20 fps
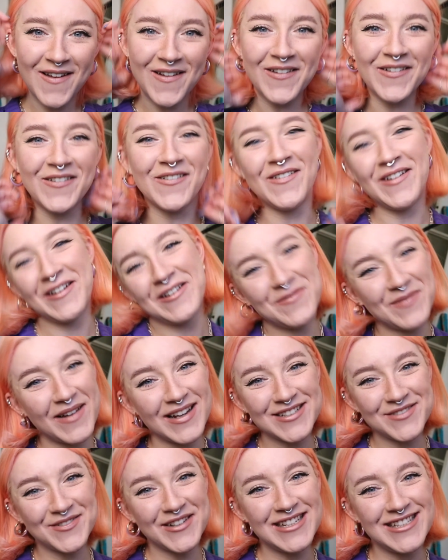Hello, welcome
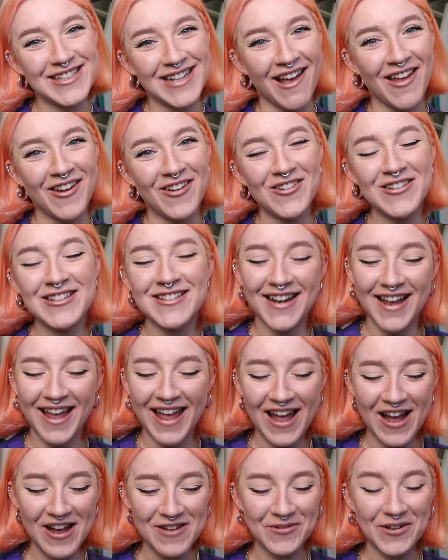back to my channel.
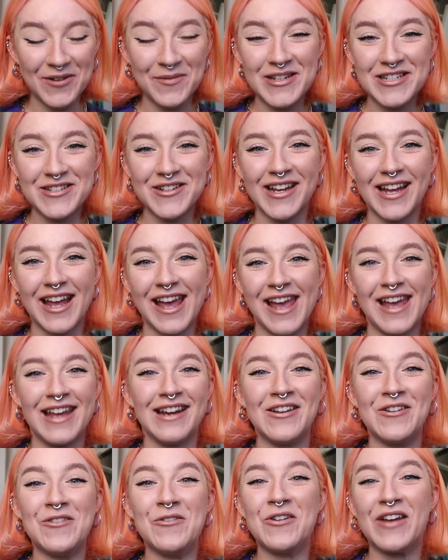Today I'm going to be doing a
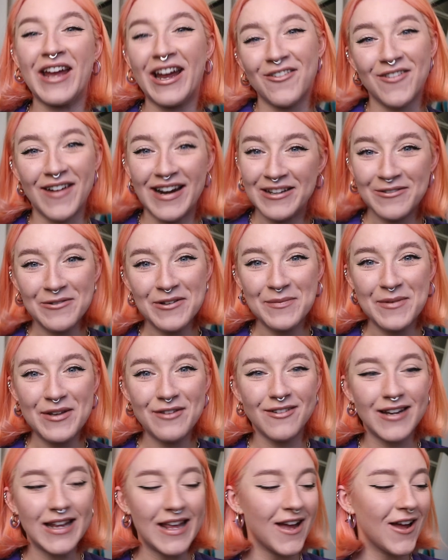little get ready with me
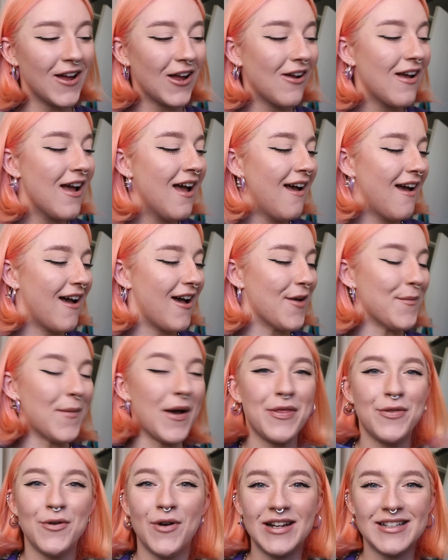video. I
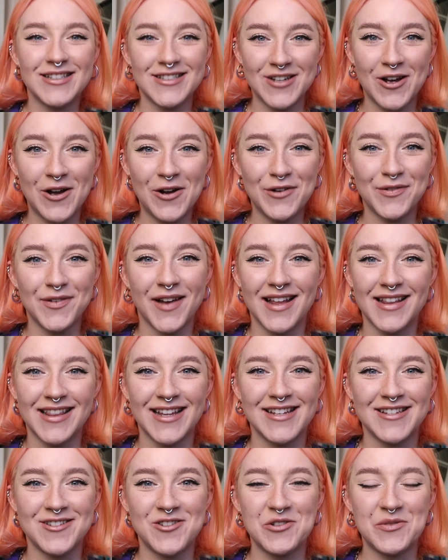thought I'd start off like
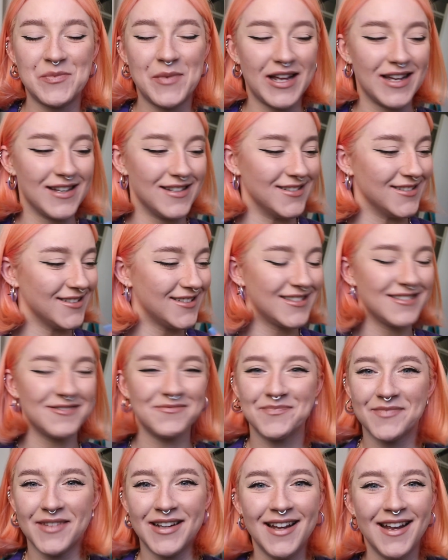this just because
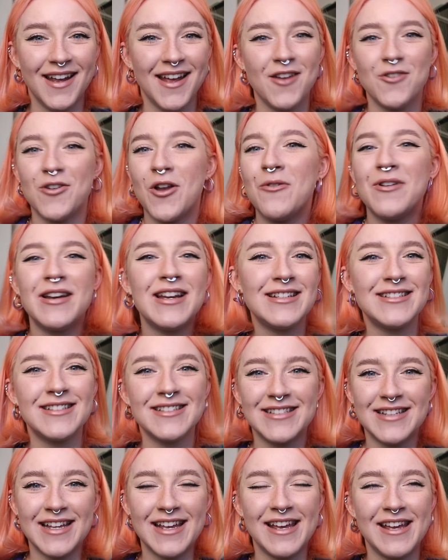no one needs to
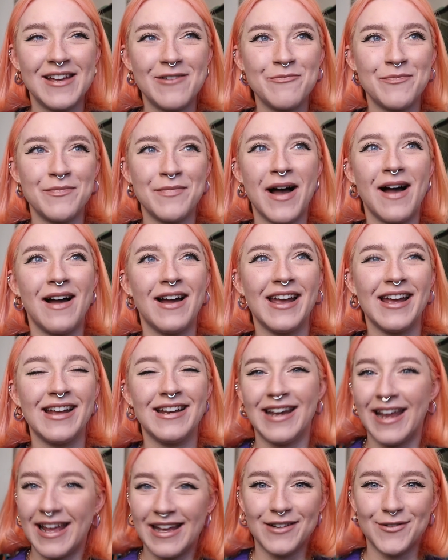see my
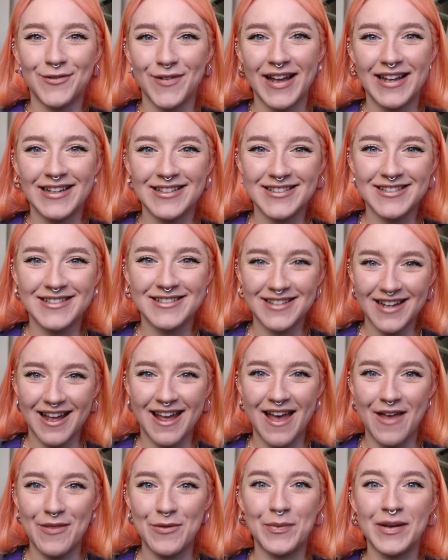naked face
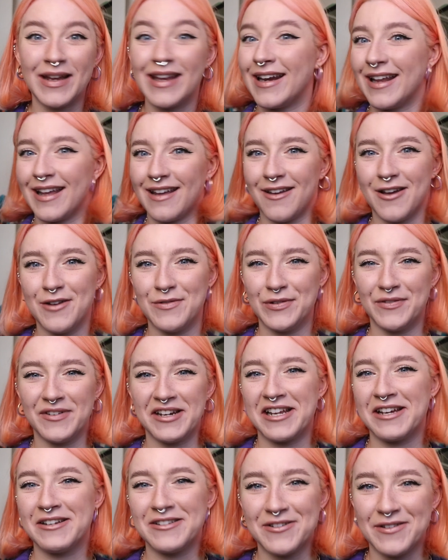at the beginning of a
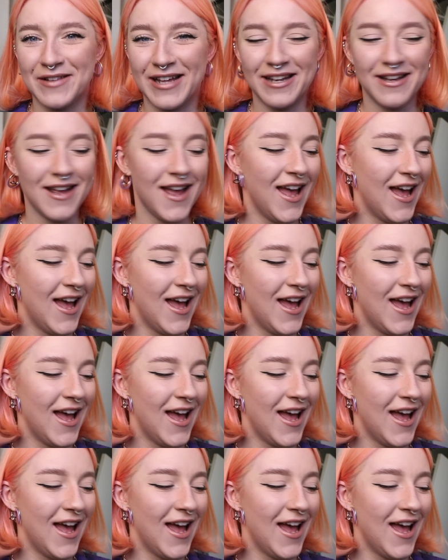video, do they?